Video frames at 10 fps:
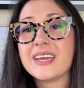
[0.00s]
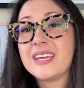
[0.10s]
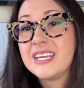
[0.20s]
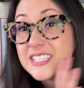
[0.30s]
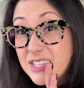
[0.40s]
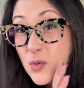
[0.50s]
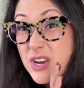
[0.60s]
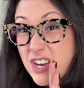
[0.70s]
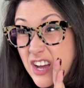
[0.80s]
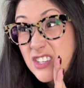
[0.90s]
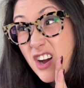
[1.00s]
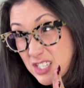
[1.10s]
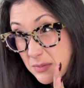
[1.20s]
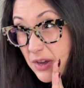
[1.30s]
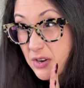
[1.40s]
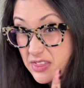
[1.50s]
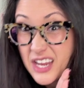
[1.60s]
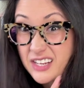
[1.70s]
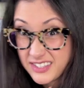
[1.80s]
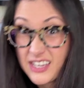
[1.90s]
He's the one not talked about at
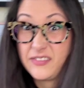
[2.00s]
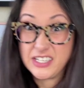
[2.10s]
Thanksgiving